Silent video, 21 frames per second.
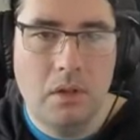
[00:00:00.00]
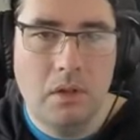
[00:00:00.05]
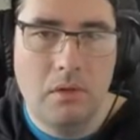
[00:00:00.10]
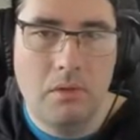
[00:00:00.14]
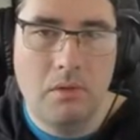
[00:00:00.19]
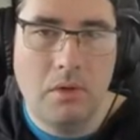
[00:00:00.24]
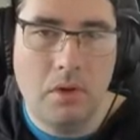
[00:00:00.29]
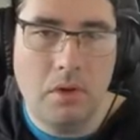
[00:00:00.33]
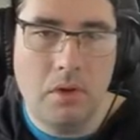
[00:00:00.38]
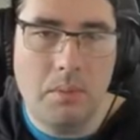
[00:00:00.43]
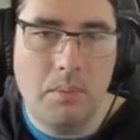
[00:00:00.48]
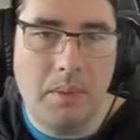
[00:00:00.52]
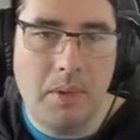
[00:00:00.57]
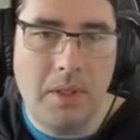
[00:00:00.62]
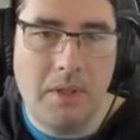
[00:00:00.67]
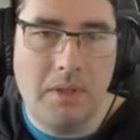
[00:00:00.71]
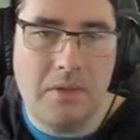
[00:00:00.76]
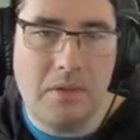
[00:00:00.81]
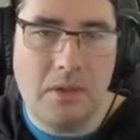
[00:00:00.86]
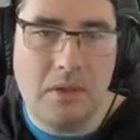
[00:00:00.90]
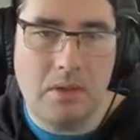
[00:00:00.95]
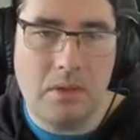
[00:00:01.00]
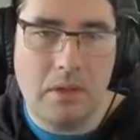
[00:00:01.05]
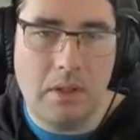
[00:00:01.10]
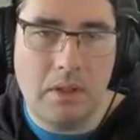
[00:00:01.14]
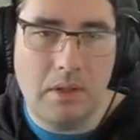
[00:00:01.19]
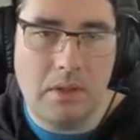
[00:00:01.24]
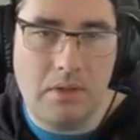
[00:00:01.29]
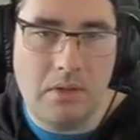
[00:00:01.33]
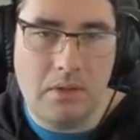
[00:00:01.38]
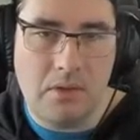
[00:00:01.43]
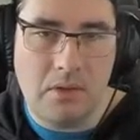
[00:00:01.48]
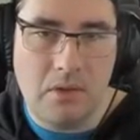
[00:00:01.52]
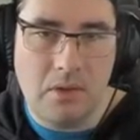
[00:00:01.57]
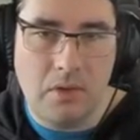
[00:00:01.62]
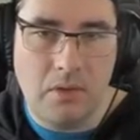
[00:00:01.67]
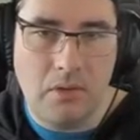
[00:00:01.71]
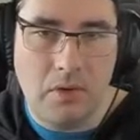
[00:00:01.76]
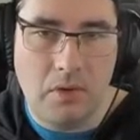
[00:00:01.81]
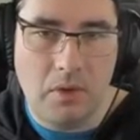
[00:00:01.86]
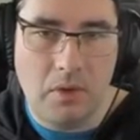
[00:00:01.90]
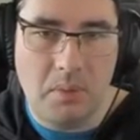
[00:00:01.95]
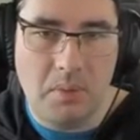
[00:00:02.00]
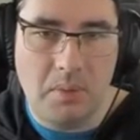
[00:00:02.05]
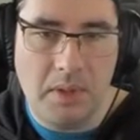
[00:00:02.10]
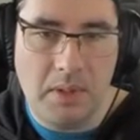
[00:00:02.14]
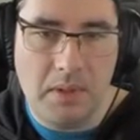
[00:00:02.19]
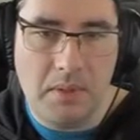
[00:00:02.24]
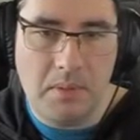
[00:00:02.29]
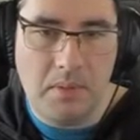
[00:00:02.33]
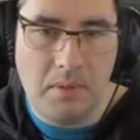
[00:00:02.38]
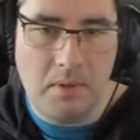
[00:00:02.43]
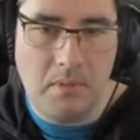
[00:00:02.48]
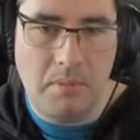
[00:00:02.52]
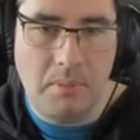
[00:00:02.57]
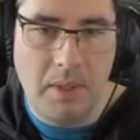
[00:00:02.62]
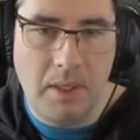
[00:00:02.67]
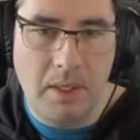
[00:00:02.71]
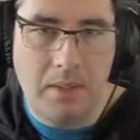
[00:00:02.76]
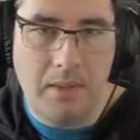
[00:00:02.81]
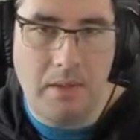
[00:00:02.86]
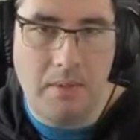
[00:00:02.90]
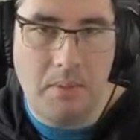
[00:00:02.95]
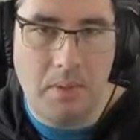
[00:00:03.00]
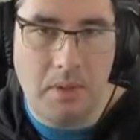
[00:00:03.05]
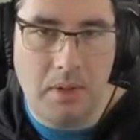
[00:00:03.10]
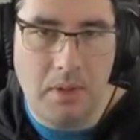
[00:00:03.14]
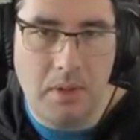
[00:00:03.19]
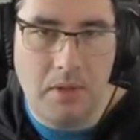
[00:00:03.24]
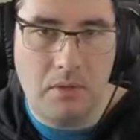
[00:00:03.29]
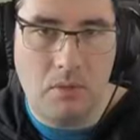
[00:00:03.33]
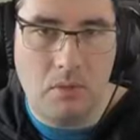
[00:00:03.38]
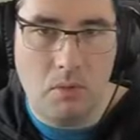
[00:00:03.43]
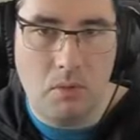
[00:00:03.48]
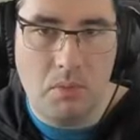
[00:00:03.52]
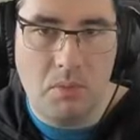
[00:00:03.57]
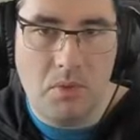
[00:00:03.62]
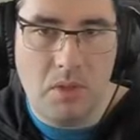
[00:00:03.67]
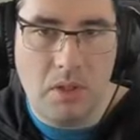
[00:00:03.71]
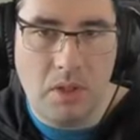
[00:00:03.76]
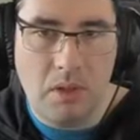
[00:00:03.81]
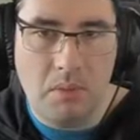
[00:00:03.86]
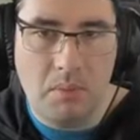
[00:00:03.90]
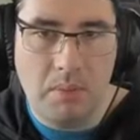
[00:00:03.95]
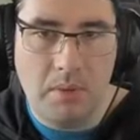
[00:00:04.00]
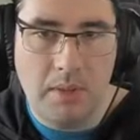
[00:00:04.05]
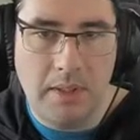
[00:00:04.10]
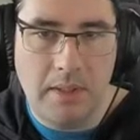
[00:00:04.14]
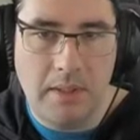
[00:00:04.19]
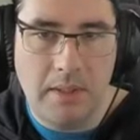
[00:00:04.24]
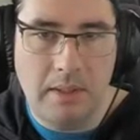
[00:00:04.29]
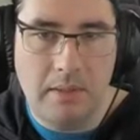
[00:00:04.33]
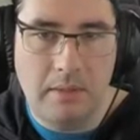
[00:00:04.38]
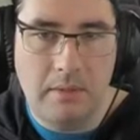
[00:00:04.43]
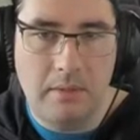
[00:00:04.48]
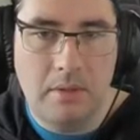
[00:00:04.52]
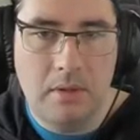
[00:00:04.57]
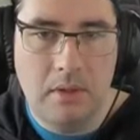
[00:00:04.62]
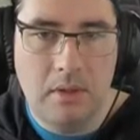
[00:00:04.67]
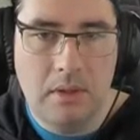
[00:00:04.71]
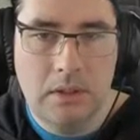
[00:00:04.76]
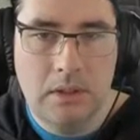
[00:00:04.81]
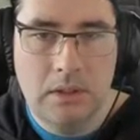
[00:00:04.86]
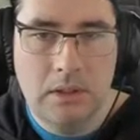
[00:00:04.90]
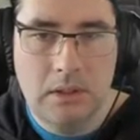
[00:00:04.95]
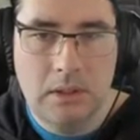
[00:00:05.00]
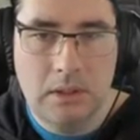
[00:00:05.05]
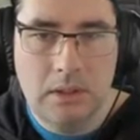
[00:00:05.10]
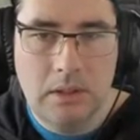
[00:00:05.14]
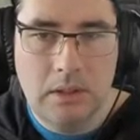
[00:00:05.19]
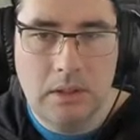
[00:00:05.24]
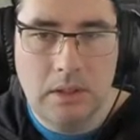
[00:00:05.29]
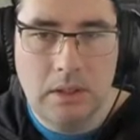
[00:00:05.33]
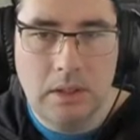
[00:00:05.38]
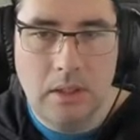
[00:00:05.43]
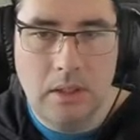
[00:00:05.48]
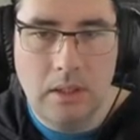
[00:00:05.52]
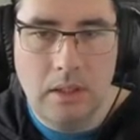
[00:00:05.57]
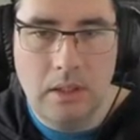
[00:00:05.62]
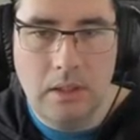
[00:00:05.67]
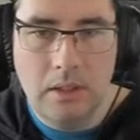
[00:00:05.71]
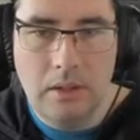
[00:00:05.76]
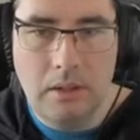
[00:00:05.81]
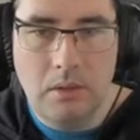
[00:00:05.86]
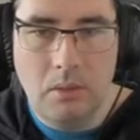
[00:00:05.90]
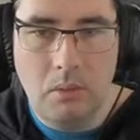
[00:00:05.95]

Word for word: very basic, like this isn't the final placement of beds, but these rooms are complete now. Uh, the